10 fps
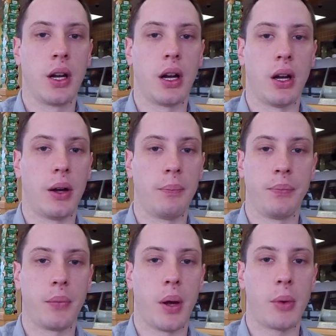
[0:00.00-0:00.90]
I'm
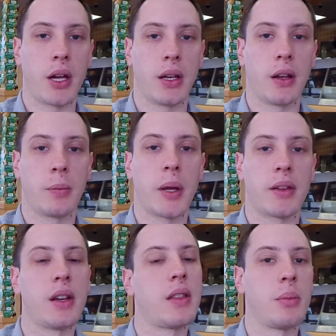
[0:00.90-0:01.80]
not going to
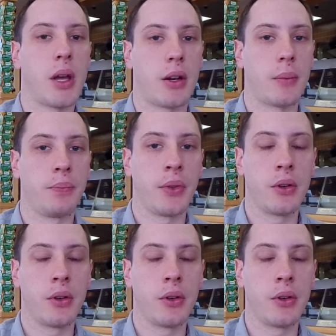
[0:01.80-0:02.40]
expect anything better.